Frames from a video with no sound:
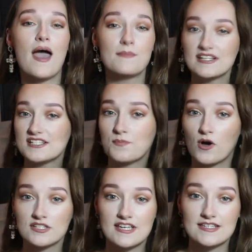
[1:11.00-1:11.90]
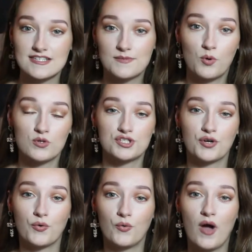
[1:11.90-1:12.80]
Emily's boss is supposed to
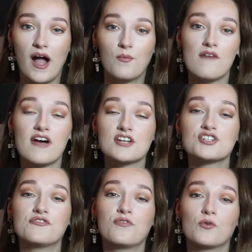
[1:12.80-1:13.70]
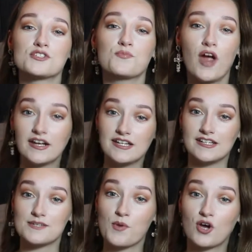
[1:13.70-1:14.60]
go, however, she falls
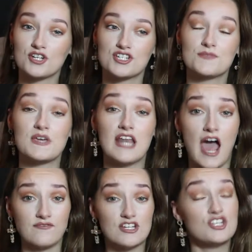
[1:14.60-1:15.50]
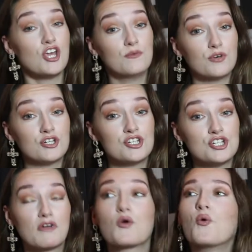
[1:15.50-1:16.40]
pregnant because she's been having too
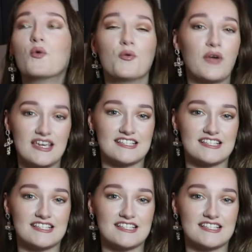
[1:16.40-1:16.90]
much going away